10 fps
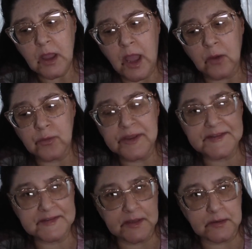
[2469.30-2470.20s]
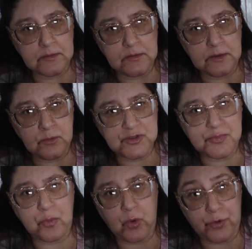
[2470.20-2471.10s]
how recent it
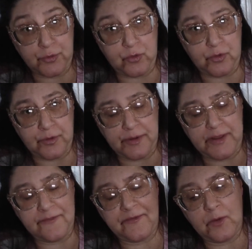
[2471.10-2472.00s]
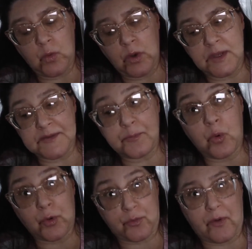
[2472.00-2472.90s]
was poured or if it was
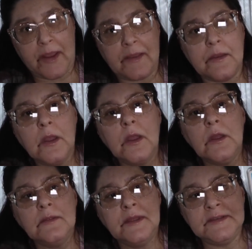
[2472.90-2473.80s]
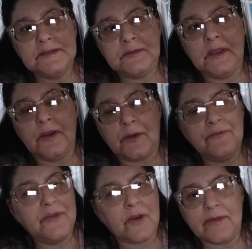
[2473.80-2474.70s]
poured right. This
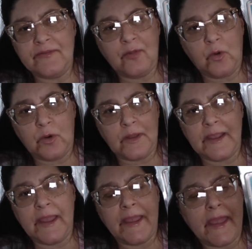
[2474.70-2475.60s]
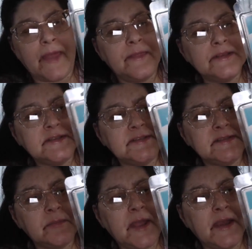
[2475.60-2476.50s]
here, very florally. Again, this is
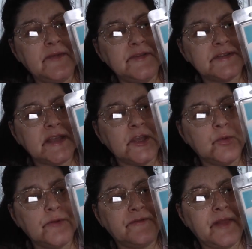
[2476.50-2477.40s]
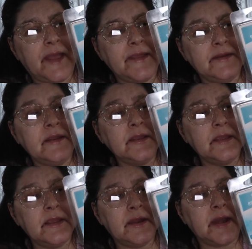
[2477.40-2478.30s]
some kind of a scent you would find
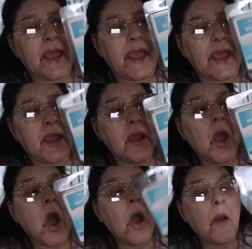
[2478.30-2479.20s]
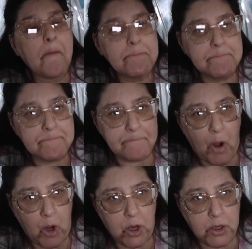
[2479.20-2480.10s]
in a
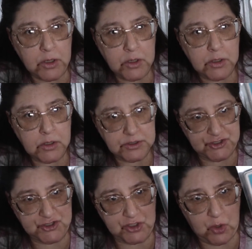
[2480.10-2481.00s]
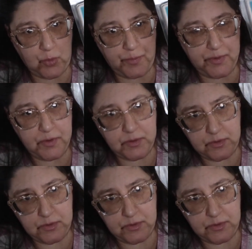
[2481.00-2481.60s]
bar soap